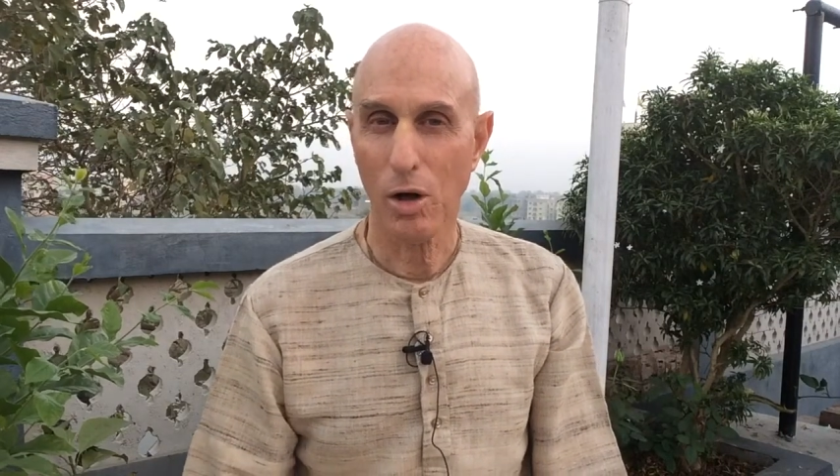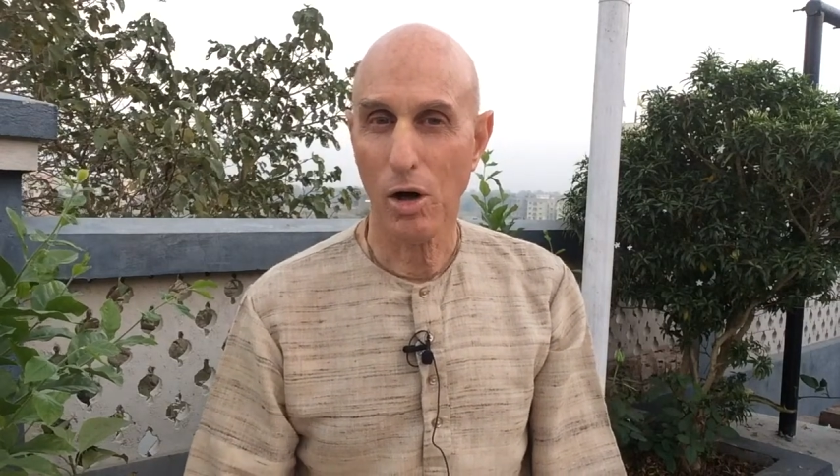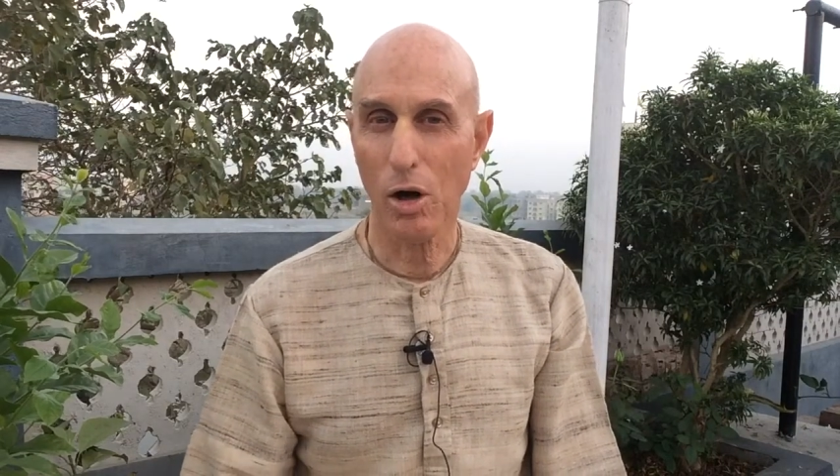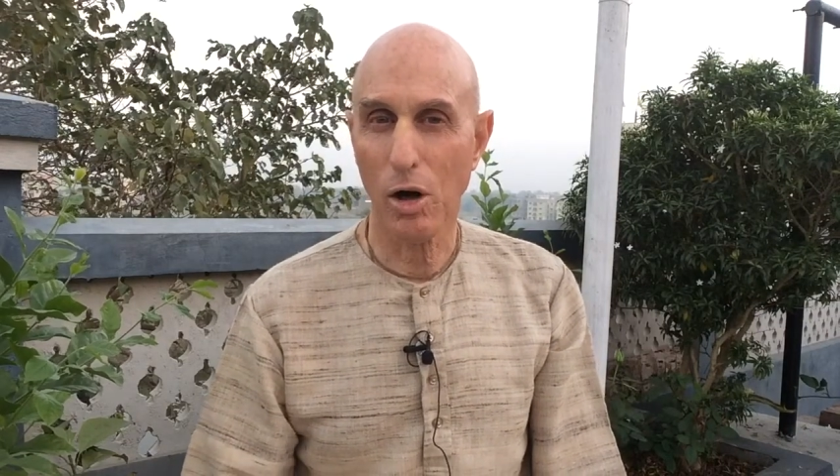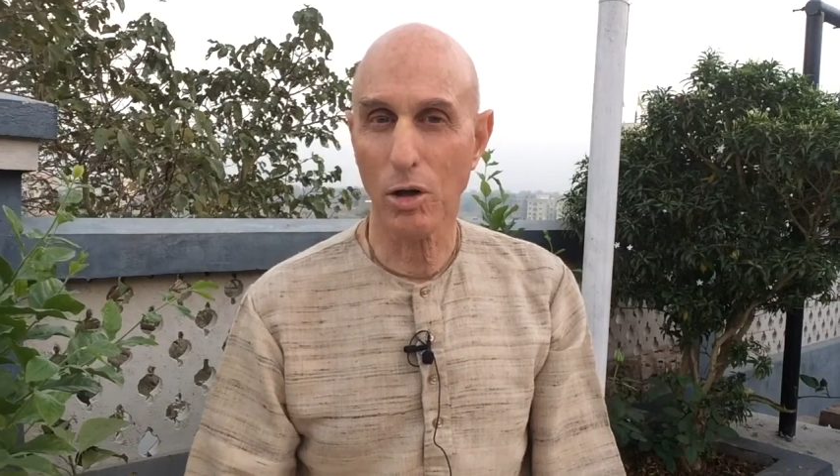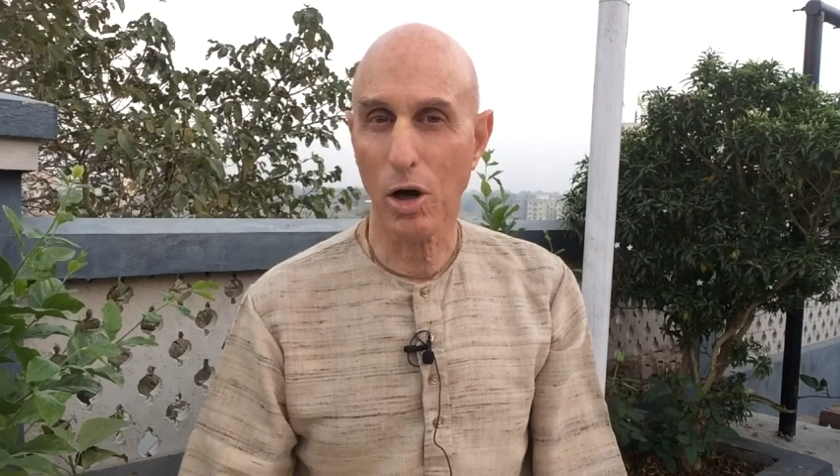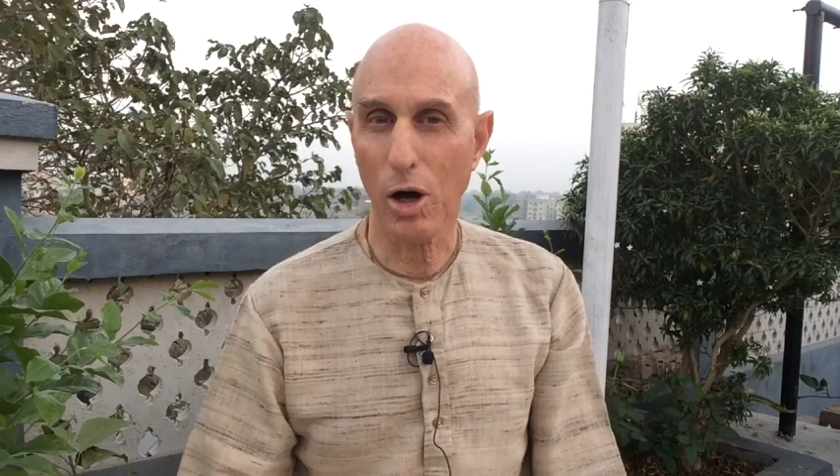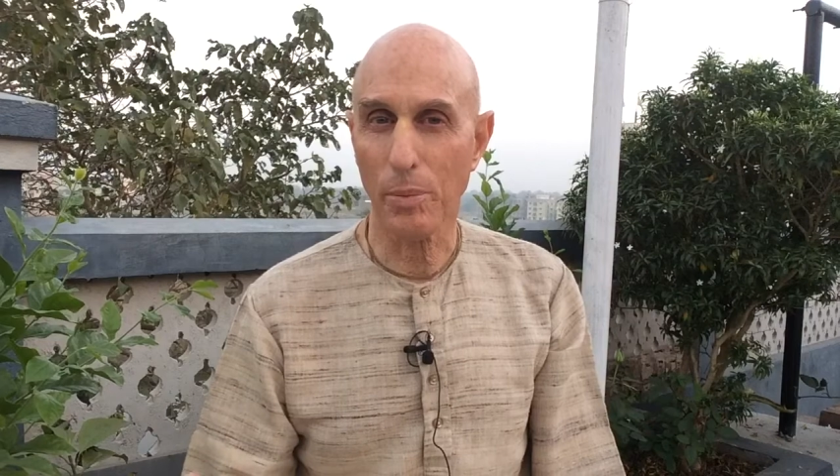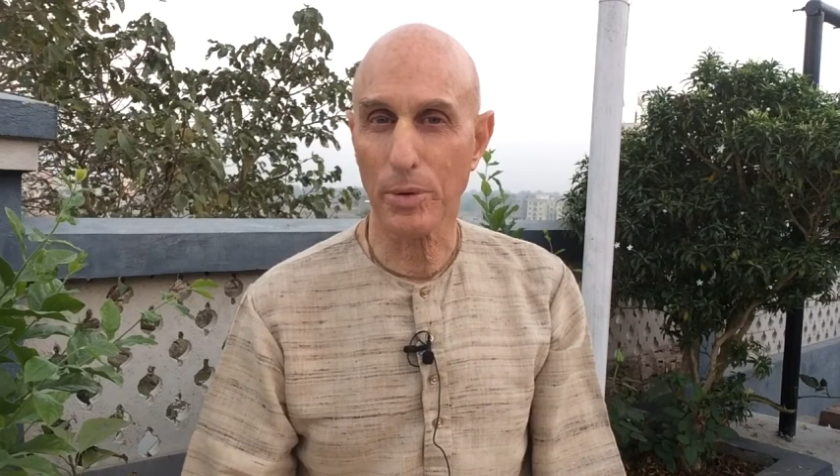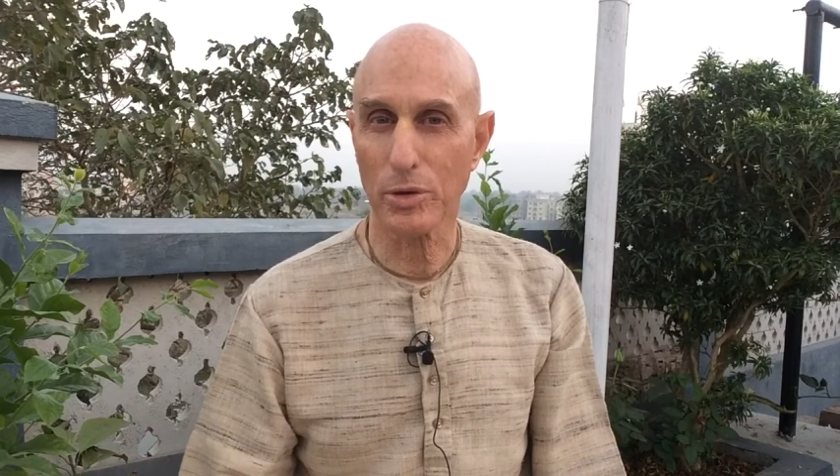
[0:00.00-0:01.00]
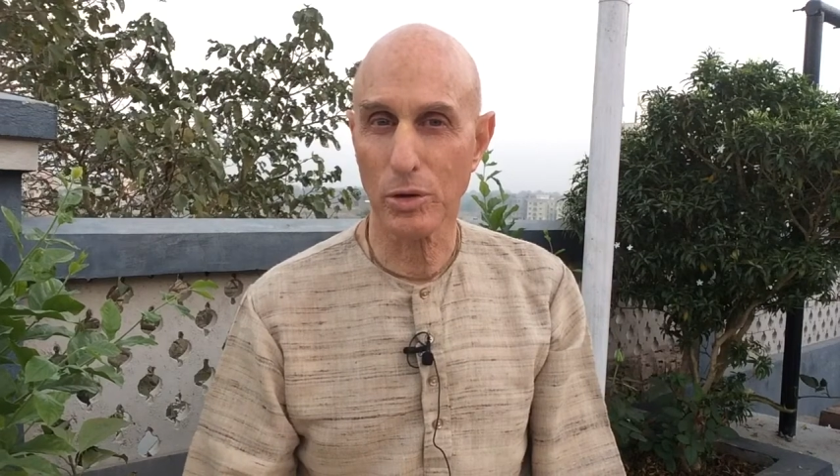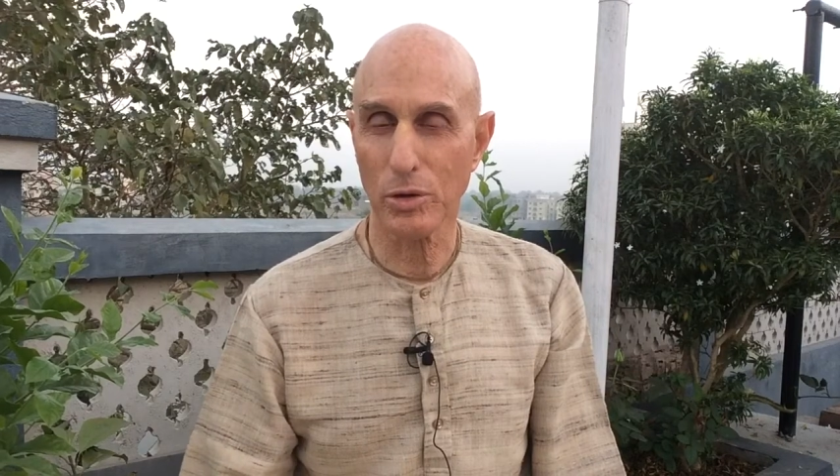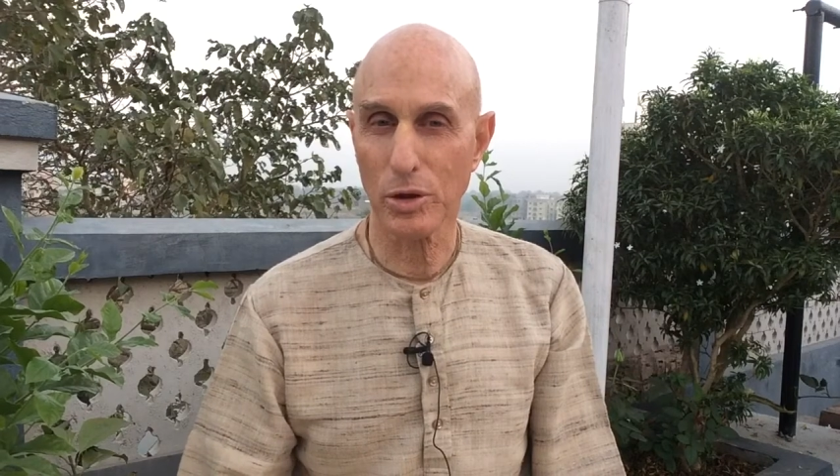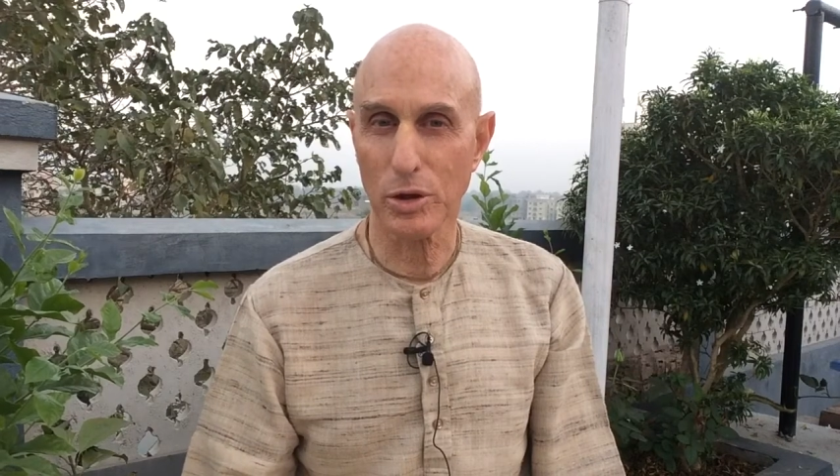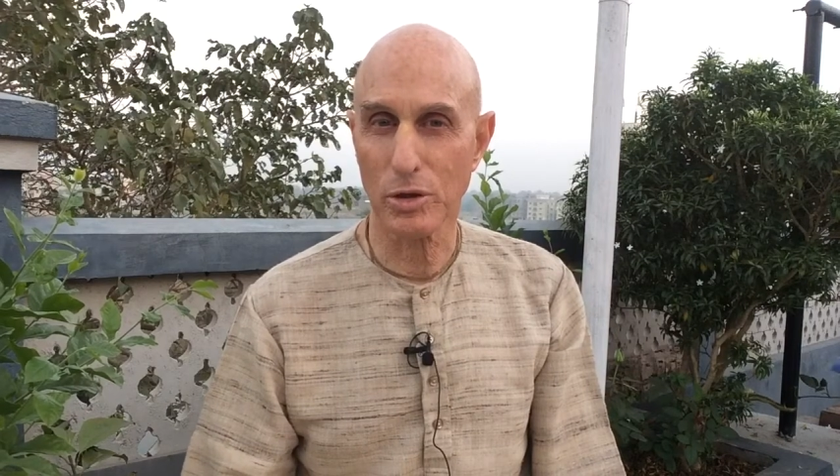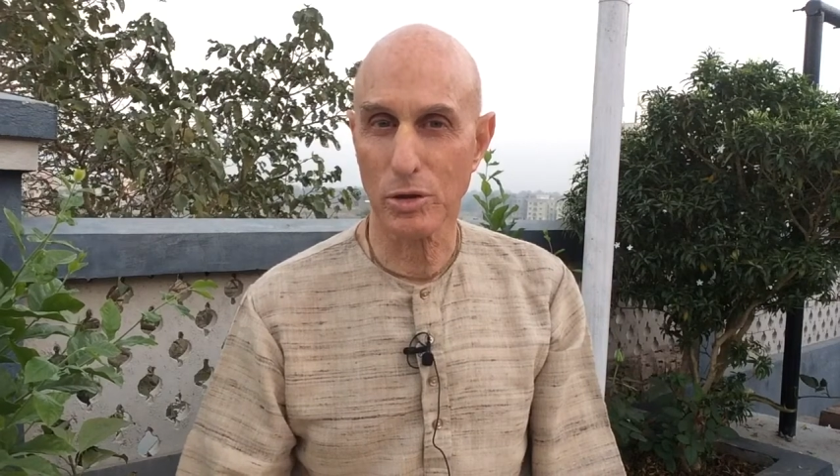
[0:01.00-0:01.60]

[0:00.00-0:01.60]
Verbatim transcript: All opportunities